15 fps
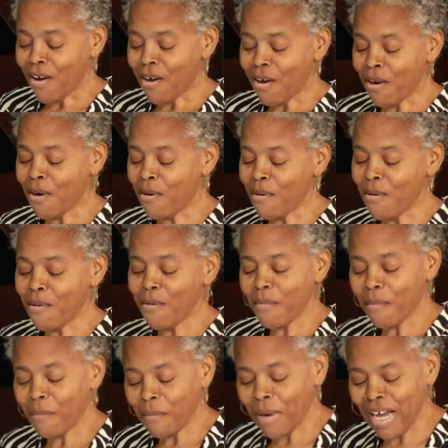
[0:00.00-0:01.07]

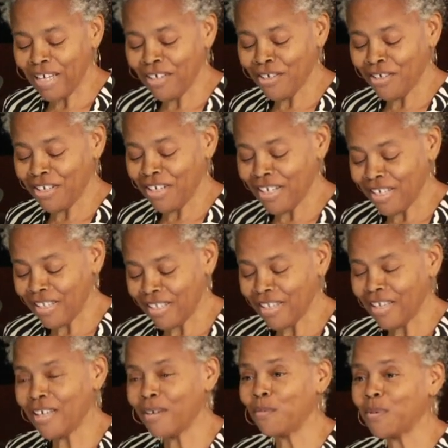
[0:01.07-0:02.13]
Oh my goodness,
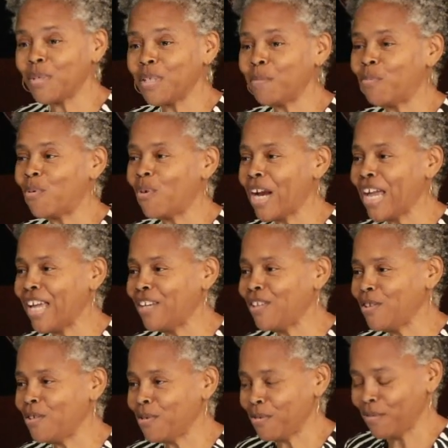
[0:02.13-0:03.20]
it was brand
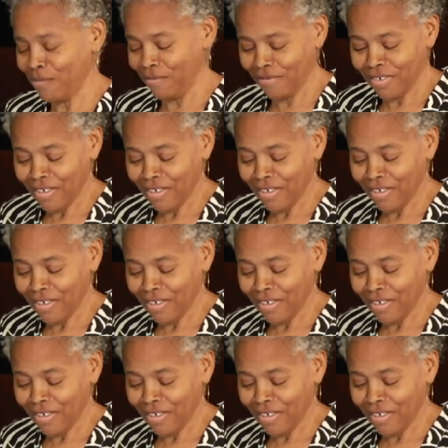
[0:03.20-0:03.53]
new.